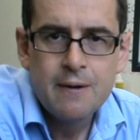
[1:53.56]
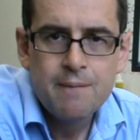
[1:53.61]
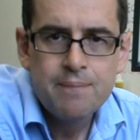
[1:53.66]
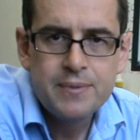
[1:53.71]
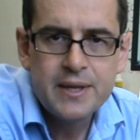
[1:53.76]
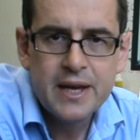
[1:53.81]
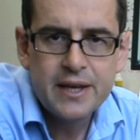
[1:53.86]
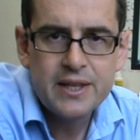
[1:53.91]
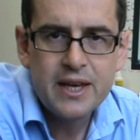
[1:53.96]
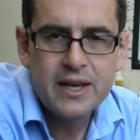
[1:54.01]

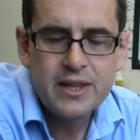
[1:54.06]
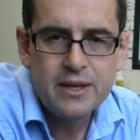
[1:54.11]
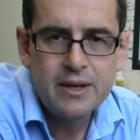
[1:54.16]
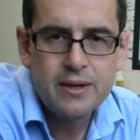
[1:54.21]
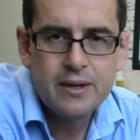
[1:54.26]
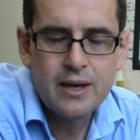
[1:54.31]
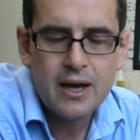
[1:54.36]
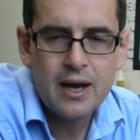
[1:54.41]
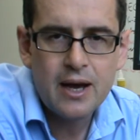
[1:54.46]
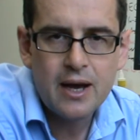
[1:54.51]
Now the
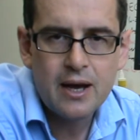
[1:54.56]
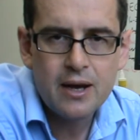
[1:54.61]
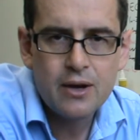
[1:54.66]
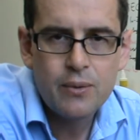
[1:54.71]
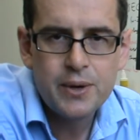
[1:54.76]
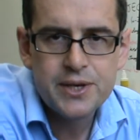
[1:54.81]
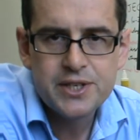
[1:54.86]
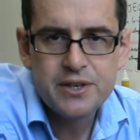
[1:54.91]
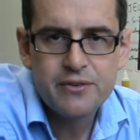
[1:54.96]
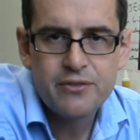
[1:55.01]
other
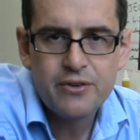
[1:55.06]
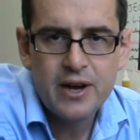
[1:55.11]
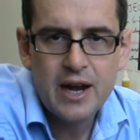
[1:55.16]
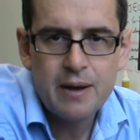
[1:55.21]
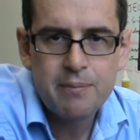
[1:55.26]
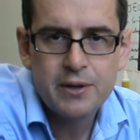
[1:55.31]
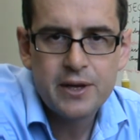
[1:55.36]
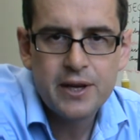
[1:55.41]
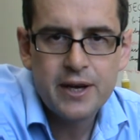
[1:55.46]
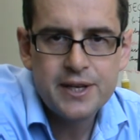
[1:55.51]
question for
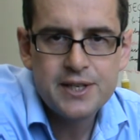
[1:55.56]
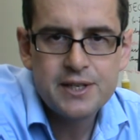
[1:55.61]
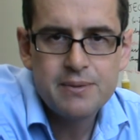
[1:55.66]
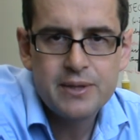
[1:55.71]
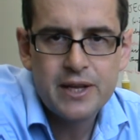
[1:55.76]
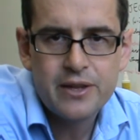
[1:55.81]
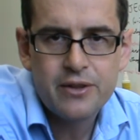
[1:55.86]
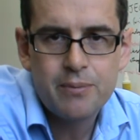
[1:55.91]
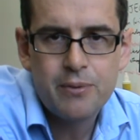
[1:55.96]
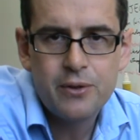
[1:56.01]
application with
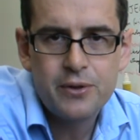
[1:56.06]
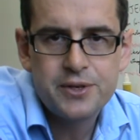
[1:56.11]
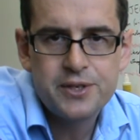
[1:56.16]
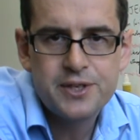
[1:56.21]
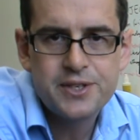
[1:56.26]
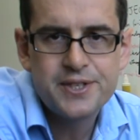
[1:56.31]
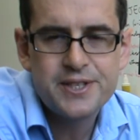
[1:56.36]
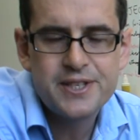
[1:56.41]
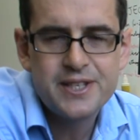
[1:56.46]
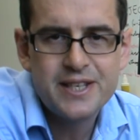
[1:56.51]

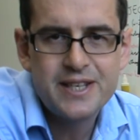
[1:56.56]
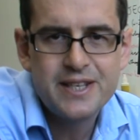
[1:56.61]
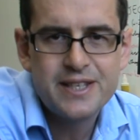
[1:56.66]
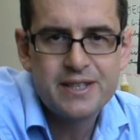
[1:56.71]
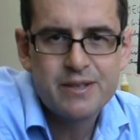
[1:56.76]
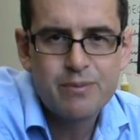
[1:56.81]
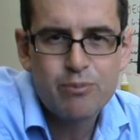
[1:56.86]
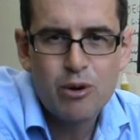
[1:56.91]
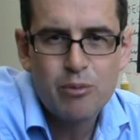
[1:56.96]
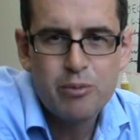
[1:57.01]
anthropologists
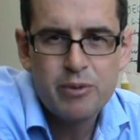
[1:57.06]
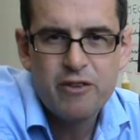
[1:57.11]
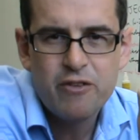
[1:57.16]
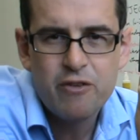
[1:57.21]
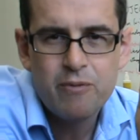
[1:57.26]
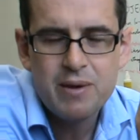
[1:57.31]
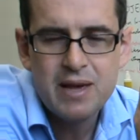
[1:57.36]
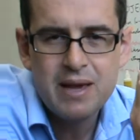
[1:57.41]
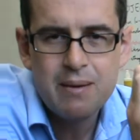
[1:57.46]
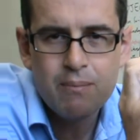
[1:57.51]
is probably for
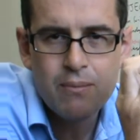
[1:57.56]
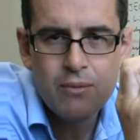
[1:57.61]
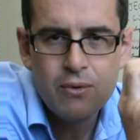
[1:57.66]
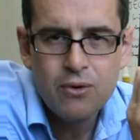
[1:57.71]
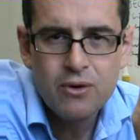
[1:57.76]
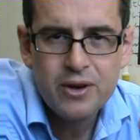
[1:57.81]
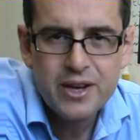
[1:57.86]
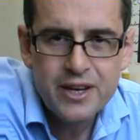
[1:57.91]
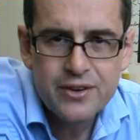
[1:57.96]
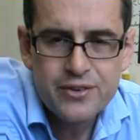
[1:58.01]
me
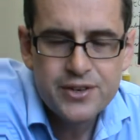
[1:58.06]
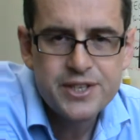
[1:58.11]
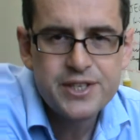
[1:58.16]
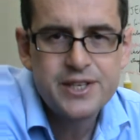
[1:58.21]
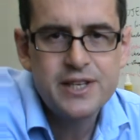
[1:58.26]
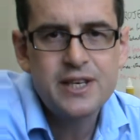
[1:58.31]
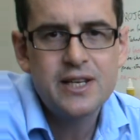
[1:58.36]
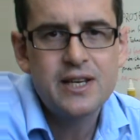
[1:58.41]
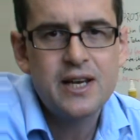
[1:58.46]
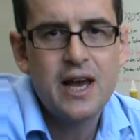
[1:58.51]
more
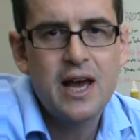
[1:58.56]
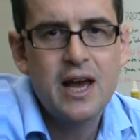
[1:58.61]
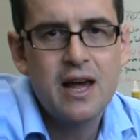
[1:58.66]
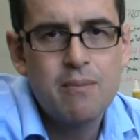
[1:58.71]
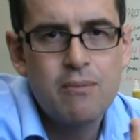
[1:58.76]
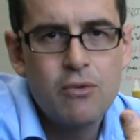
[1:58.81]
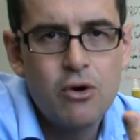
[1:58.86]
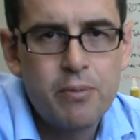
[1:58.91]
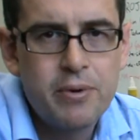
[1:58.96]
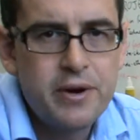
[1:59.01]
interesting and
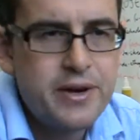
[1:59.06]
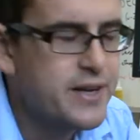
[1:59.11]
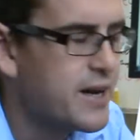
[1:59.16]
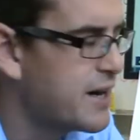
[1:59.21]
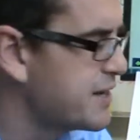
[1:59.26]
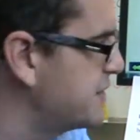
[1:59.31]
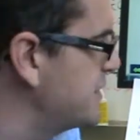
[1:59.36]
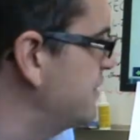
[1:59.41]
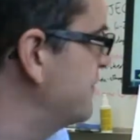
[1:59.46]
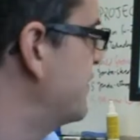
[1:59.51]
more
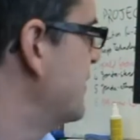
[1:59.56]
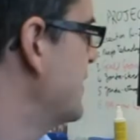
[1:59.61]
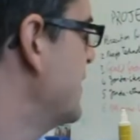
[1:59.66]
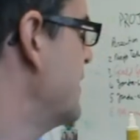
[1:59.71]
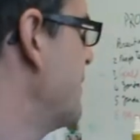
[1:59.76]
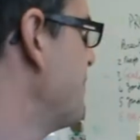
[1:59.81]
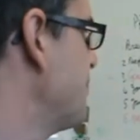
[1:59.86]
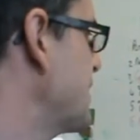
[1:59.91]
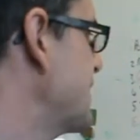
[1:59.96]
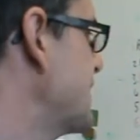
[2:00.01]
productive,
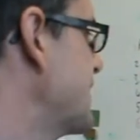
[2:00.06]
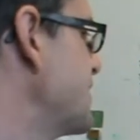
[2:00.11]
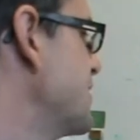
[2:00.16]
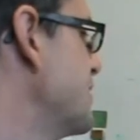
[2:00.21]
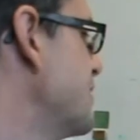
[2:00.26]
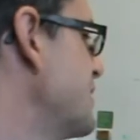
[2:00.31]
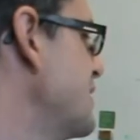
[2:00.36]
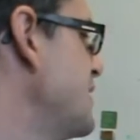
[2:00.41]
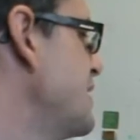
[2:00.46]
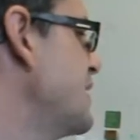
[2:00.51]
and that's
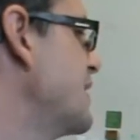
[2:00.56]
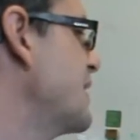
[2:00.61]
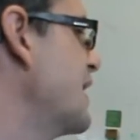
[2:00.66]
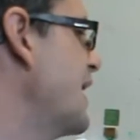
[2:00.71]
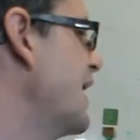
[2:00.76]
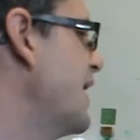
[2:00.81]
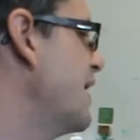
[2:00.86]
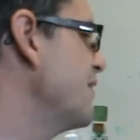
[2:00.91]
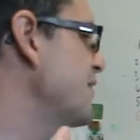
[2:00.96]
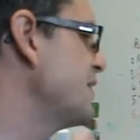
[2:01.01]
looking at
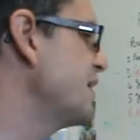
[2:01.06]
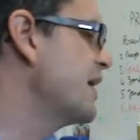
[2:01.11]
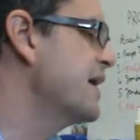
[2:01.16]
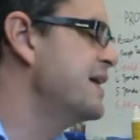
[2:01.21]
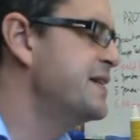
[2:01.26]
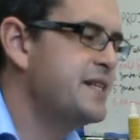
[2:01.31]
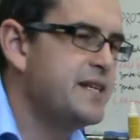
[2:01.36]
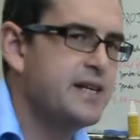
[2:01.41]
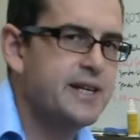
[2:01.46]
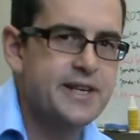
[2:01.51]
how the
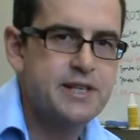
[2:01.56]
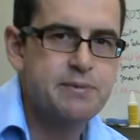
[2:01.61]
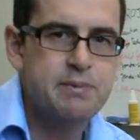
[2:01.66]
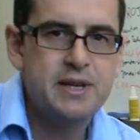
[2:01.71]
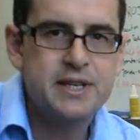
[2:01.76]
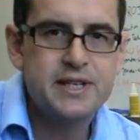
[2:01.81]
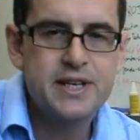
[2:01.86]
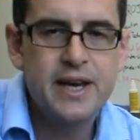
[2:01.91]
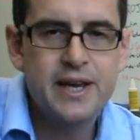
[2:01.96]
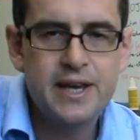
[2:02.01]
idea has
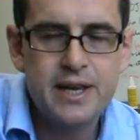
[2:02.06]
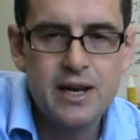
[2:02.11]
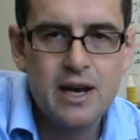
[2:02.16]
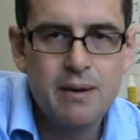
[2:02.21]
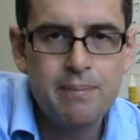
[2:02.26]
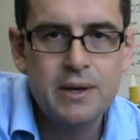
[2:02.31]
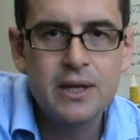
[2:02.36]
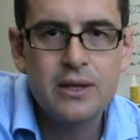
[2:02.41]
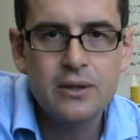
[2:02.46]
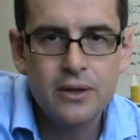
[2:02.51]
been taken
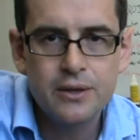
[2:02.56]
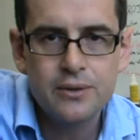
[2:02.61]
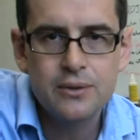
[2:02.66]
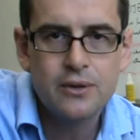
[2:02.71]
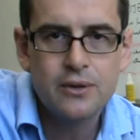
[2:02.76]
up in local